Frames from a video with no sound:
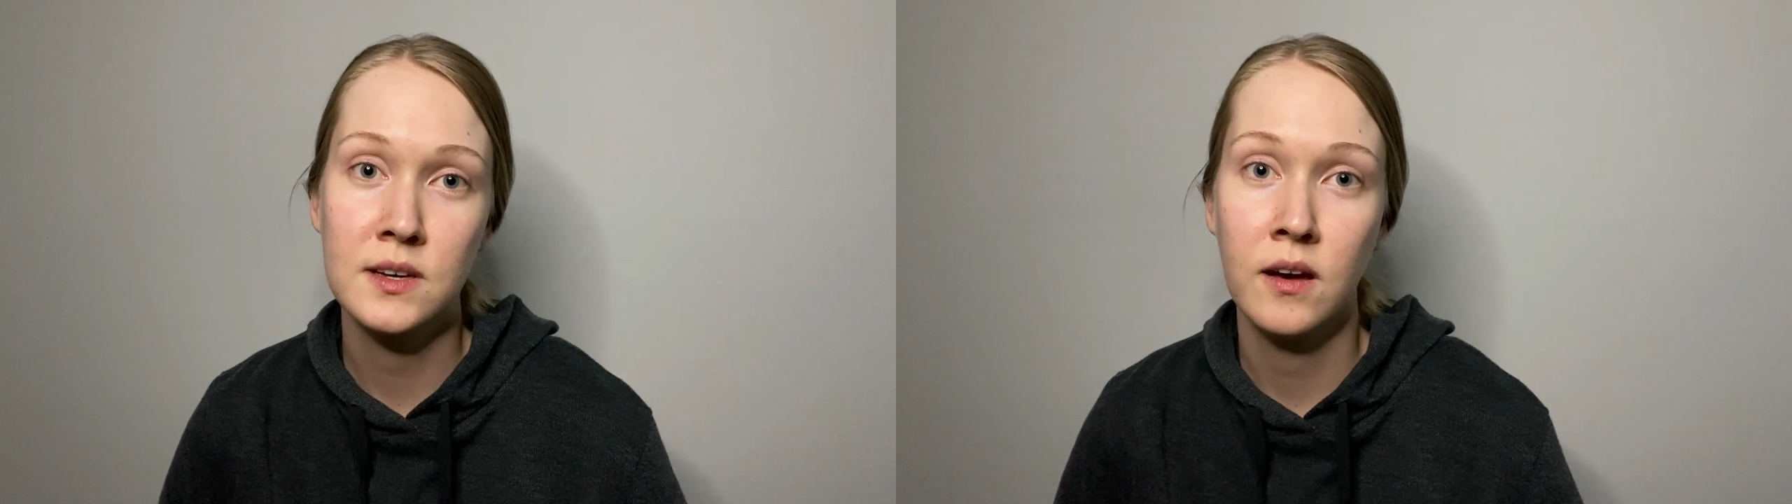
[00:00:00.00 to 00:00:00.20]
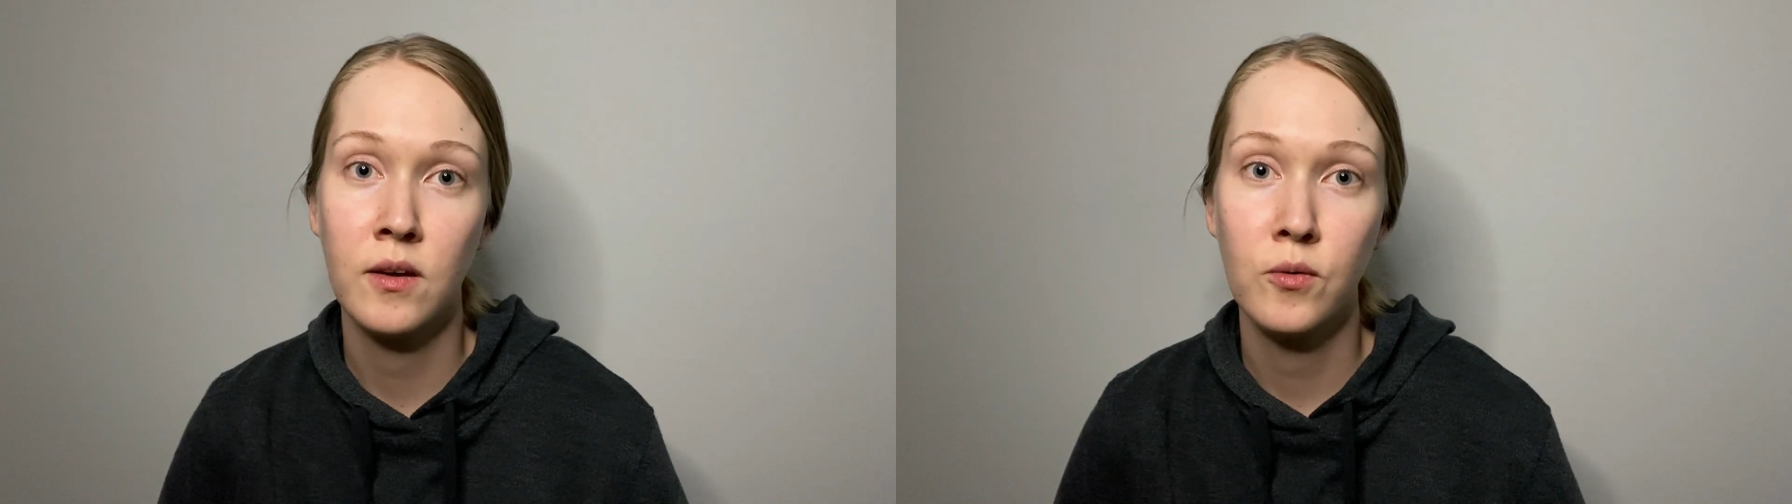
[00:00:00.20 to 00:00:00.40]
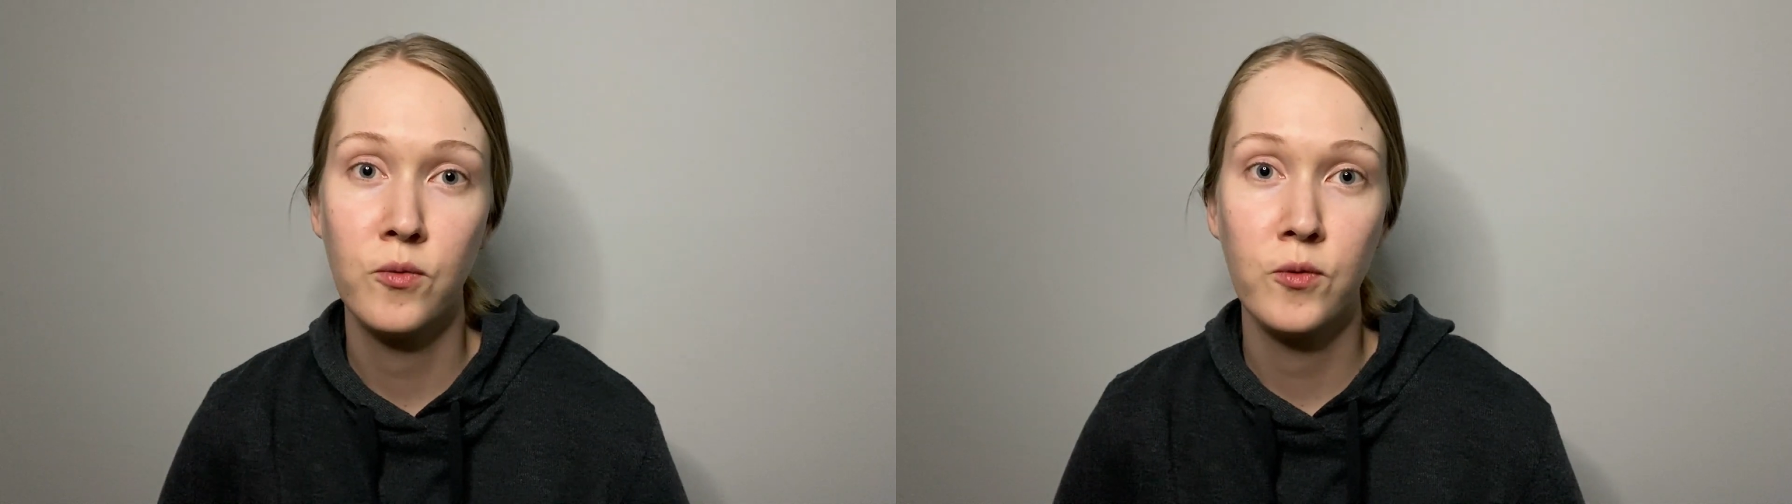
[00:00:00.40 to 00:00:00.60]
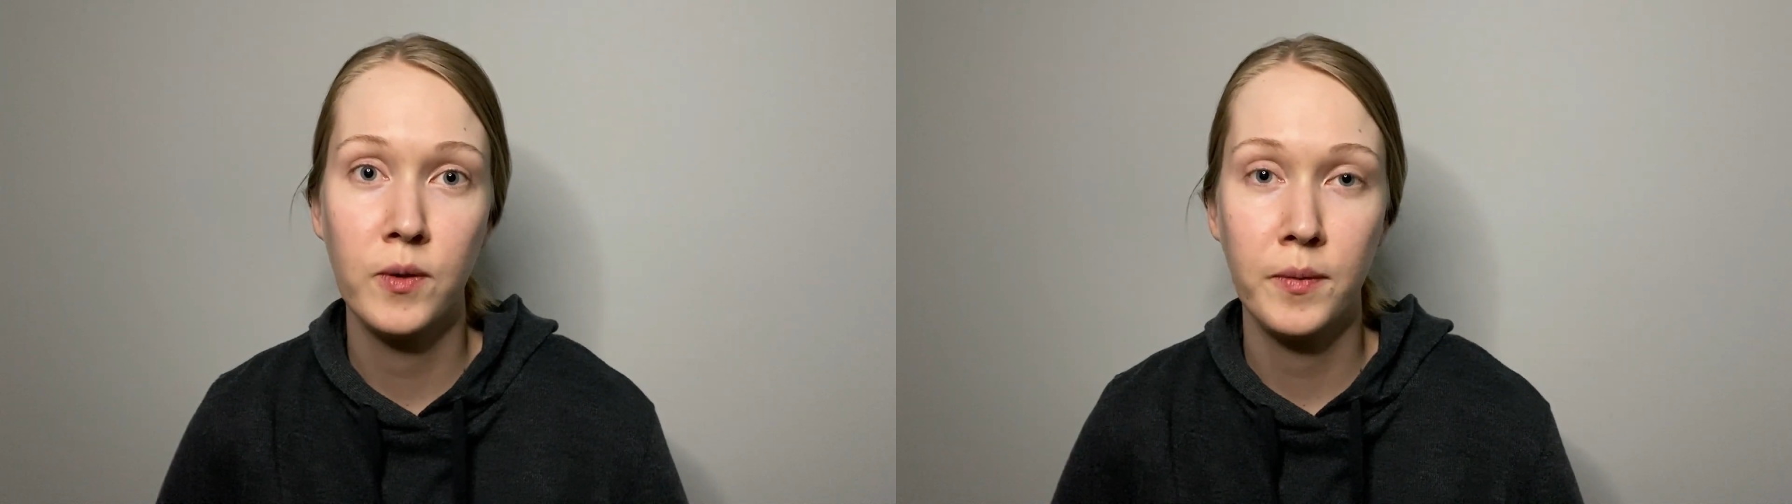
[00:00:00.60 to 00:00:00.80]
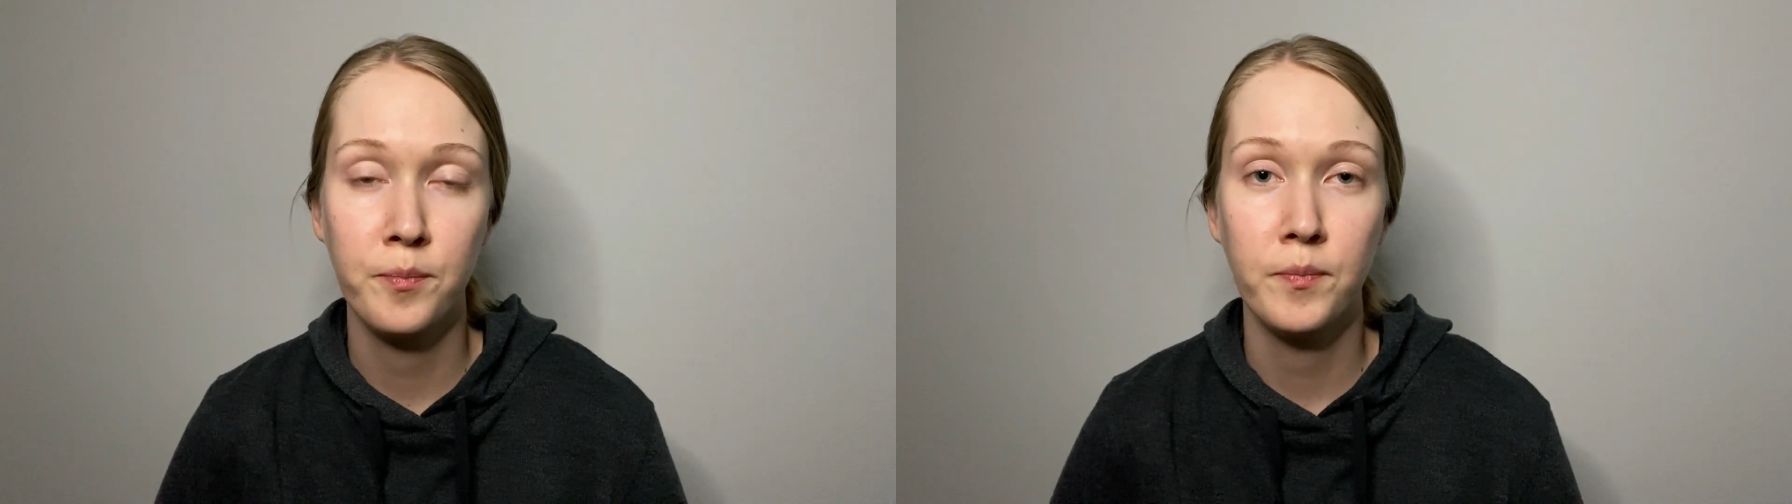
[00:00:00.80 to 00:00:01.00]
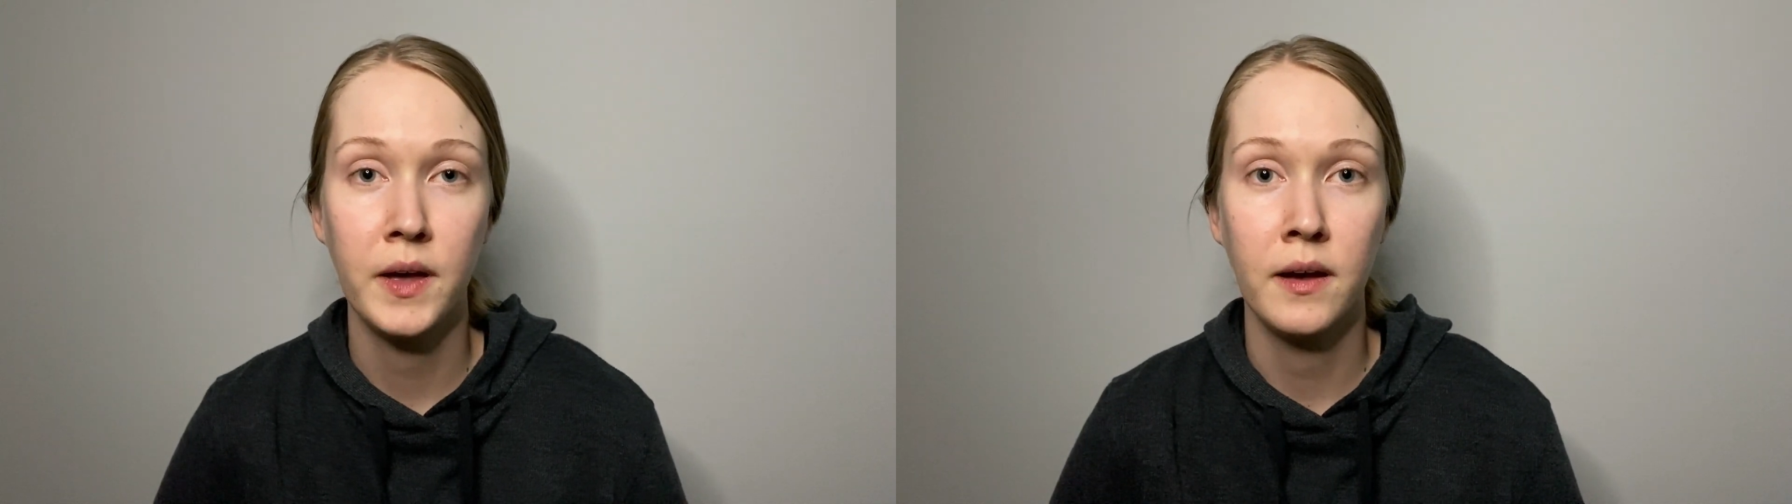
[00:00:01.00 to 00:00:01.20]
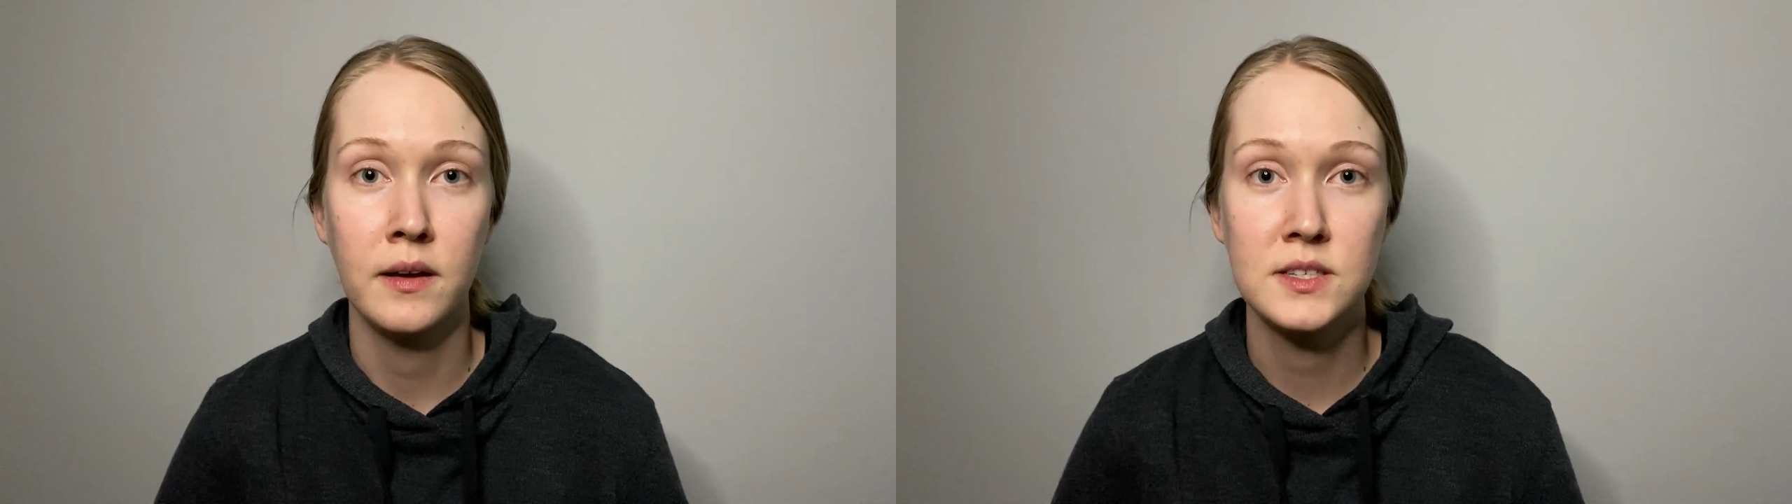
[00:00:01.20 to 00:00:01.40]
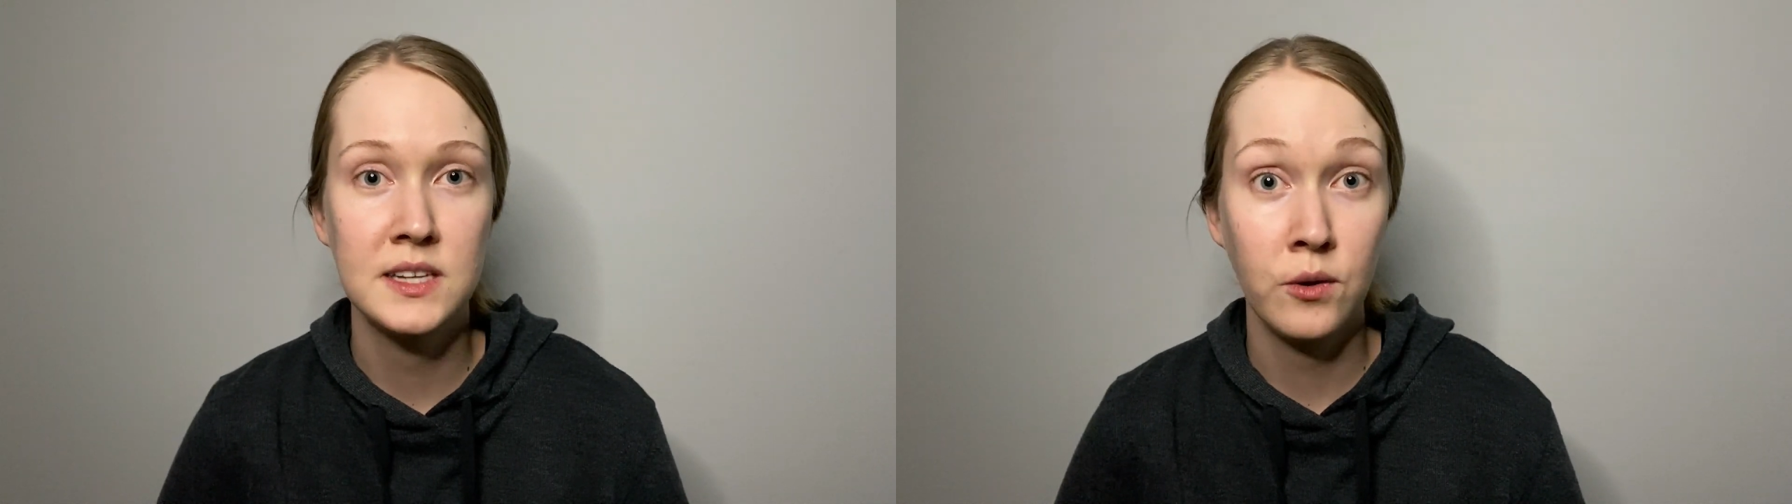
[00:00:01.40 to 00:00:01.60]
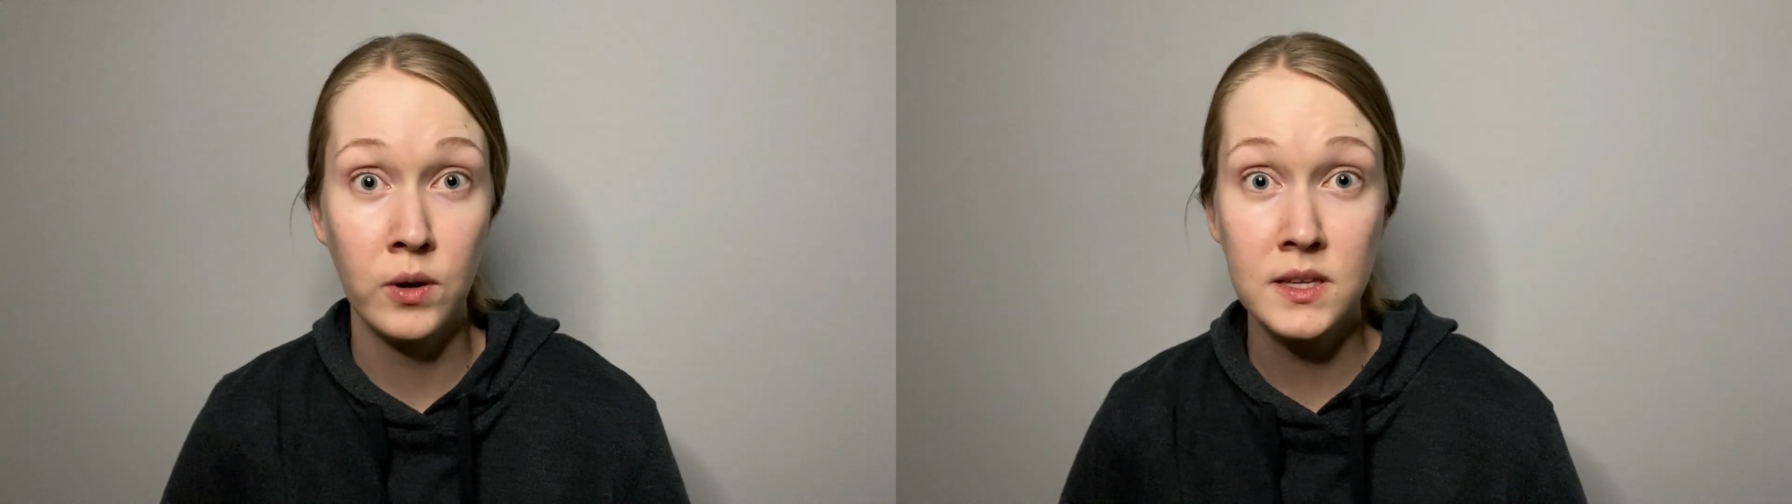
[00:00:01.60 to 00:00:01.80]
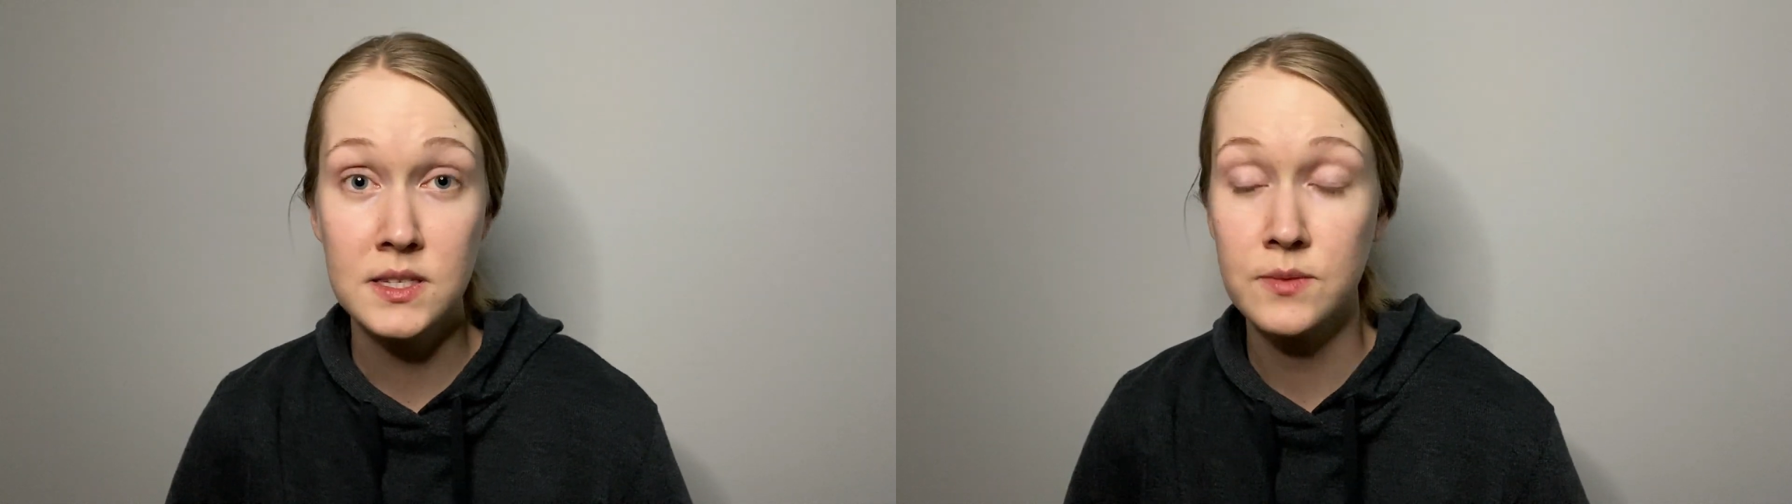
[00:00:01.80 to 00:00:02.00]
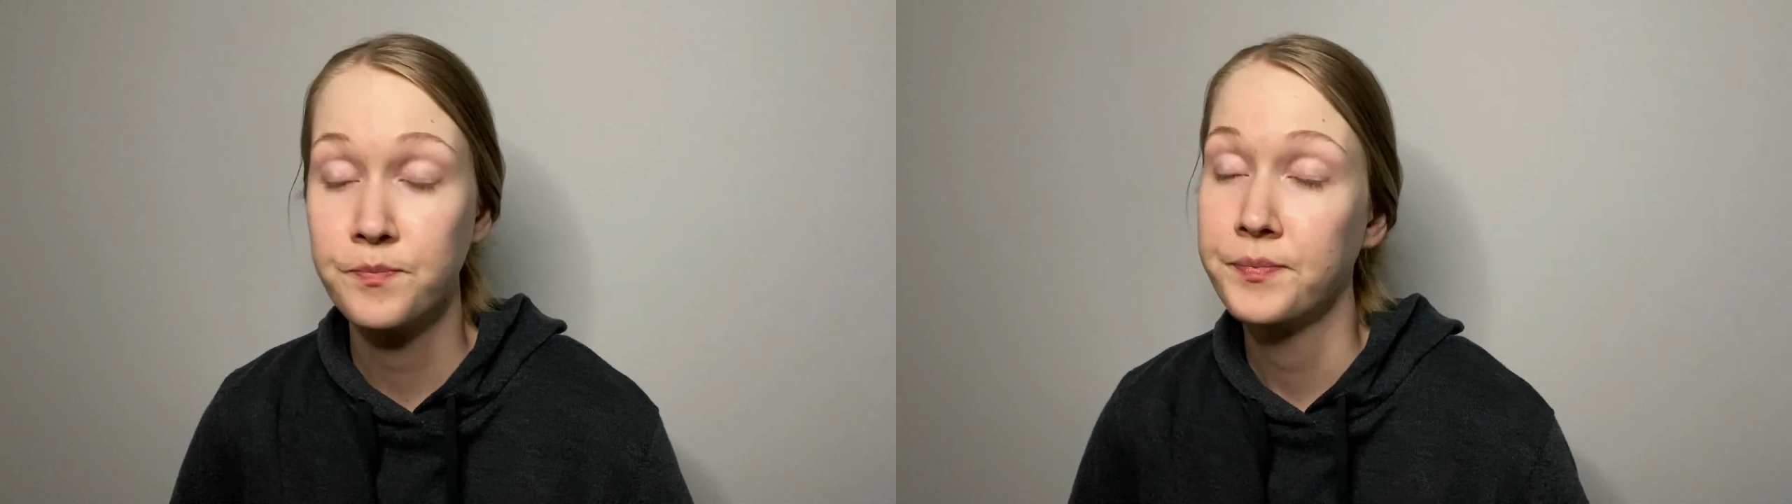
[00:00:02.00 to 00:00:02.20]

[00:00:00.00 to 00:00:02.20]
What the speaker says: of steroids.